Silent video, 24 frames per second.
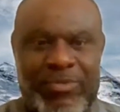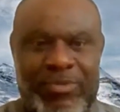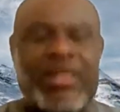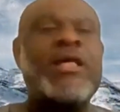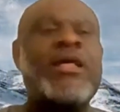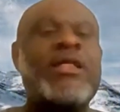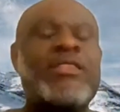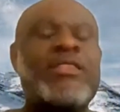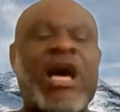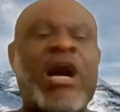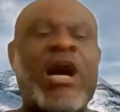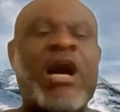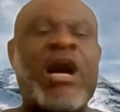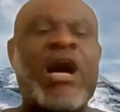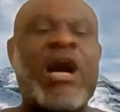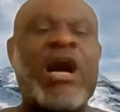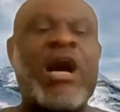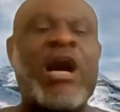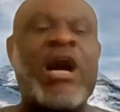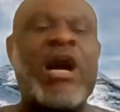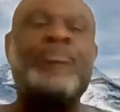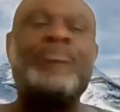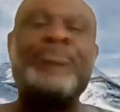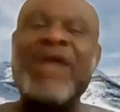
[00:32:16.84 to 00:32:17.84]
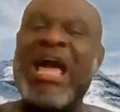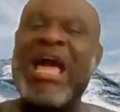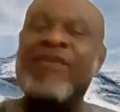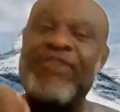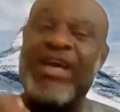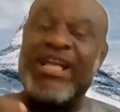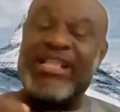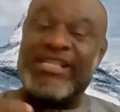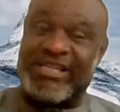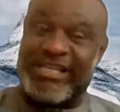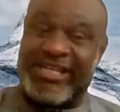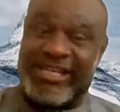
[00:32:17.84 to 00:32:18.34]
Now, the
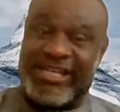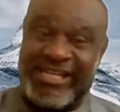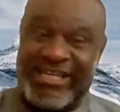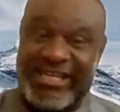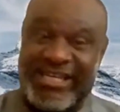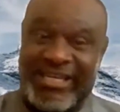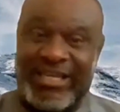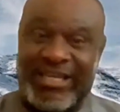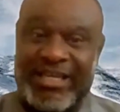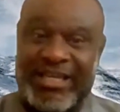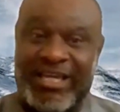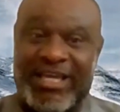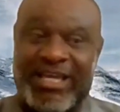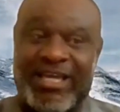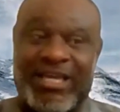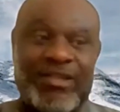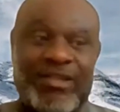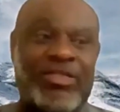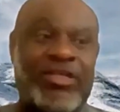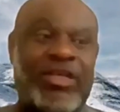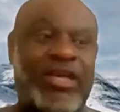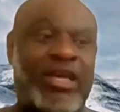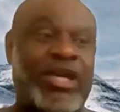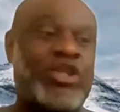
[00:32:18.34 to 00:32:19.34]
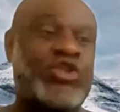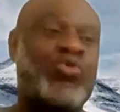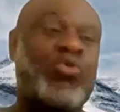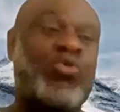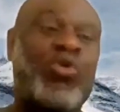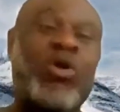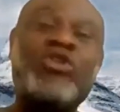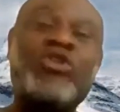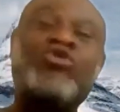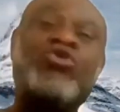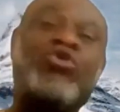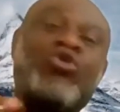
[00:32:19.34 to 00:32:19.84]
private key is
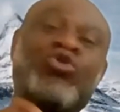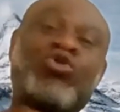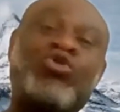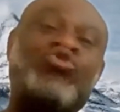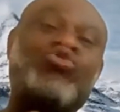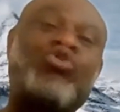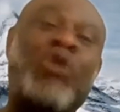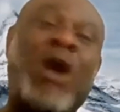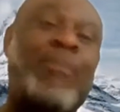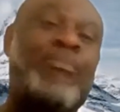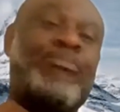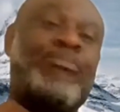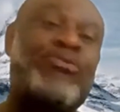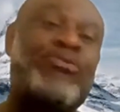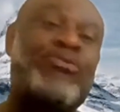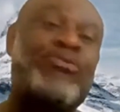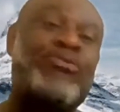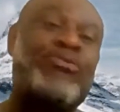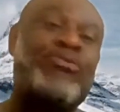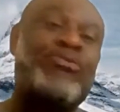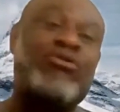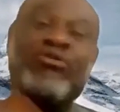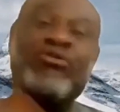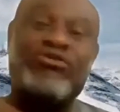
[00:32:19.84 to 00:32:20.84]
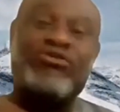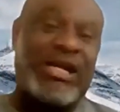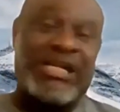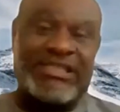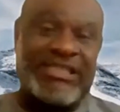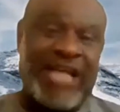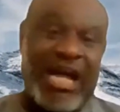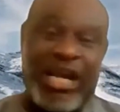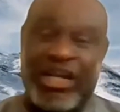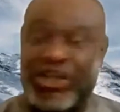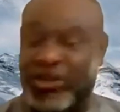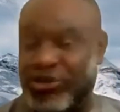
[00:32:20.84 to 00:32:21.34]
what you use to approve
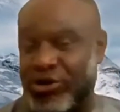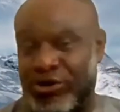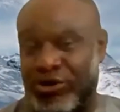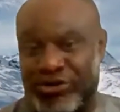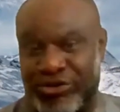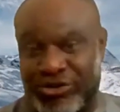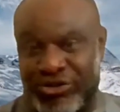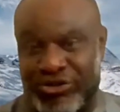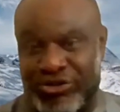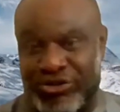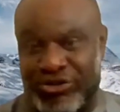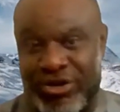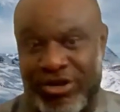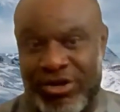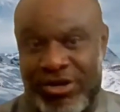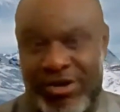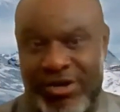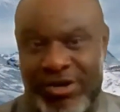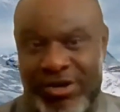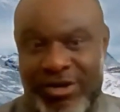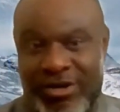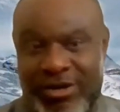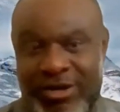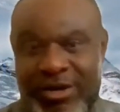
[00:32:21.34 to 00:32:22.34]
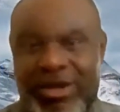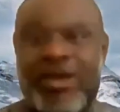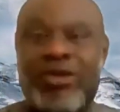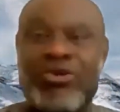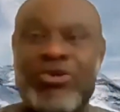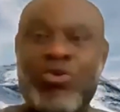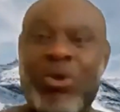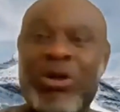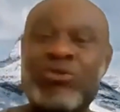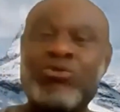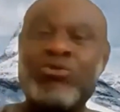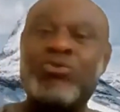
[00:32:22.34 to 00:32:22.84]
transactions.
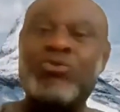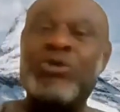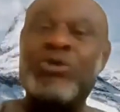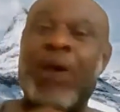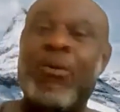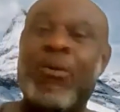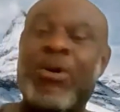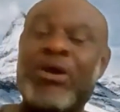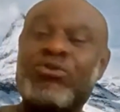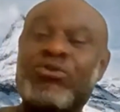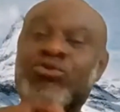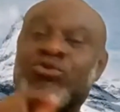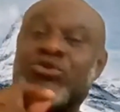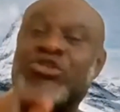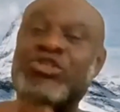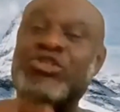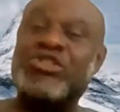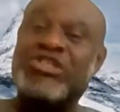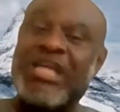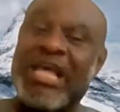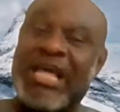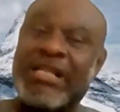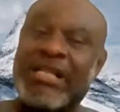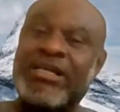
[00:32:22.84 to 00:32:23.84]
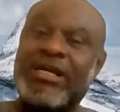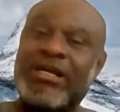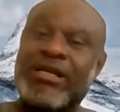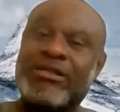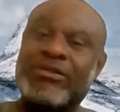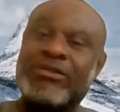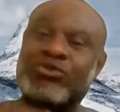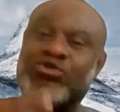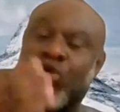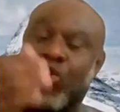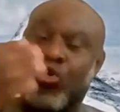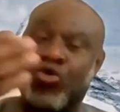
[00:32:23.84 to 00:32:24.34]
I want to send
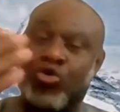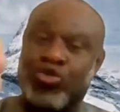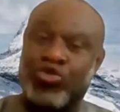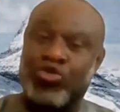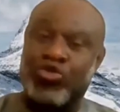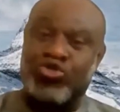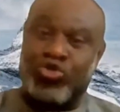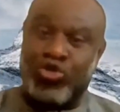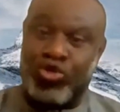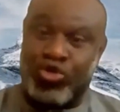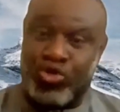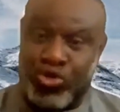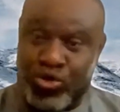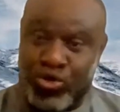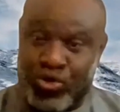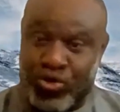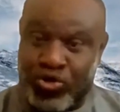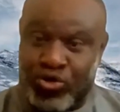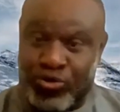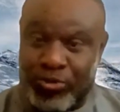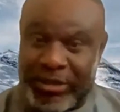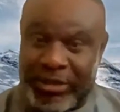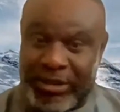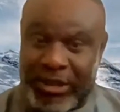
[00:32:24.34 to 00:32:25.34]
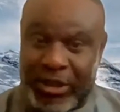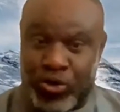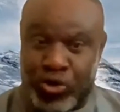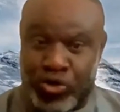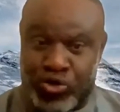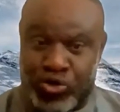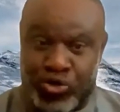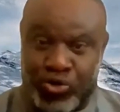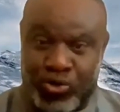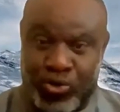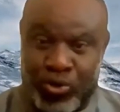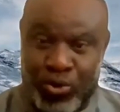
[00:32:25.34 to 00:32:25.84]
tokens to you, Mr.
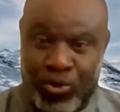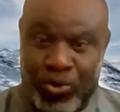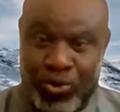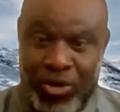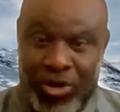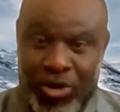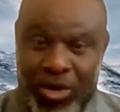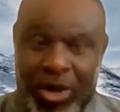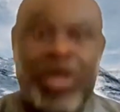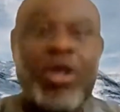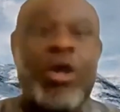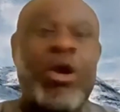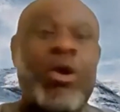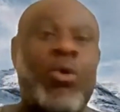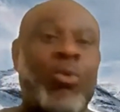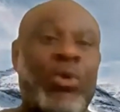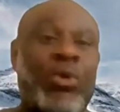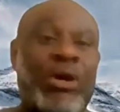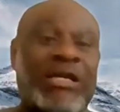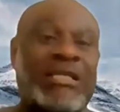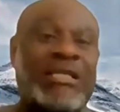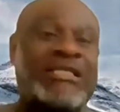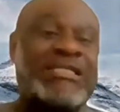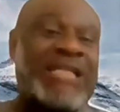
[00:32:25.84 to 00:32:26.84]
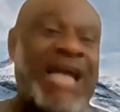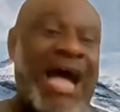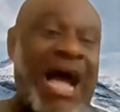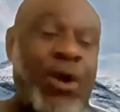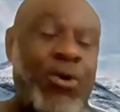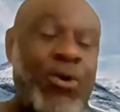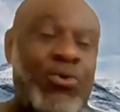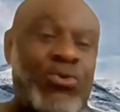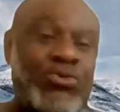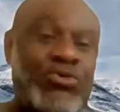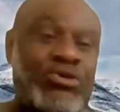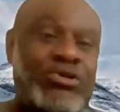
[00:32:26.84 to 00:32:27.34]
Tochukwu.
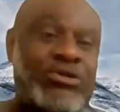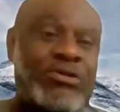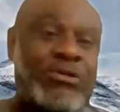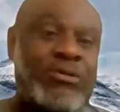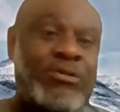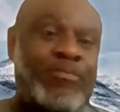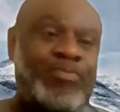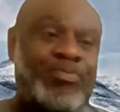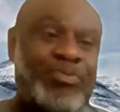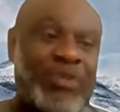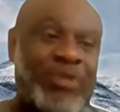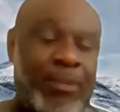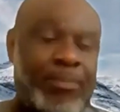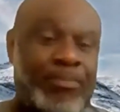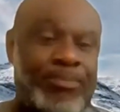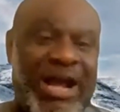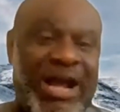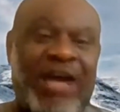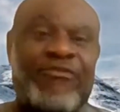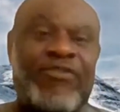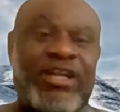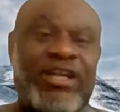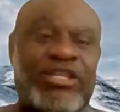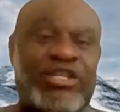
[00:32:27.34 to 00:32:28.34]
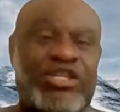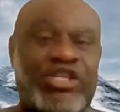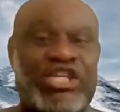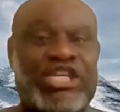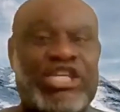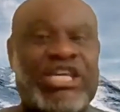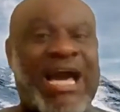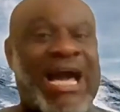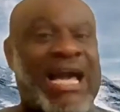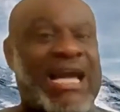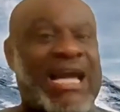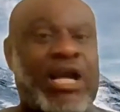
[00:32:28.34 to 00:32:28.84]
Without the private
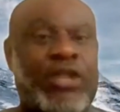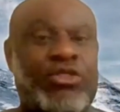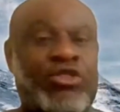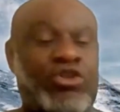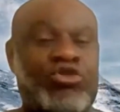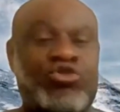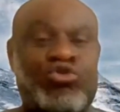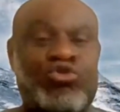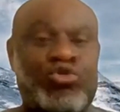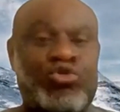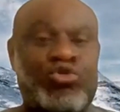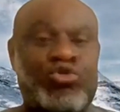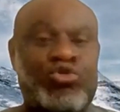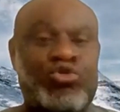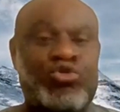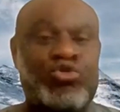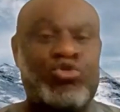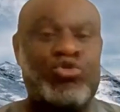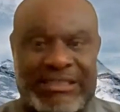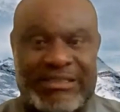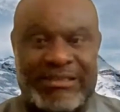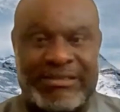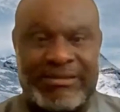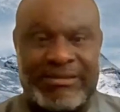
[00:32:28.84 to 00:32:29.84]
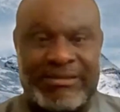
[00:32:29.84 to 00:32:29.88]
key, I cannot do that.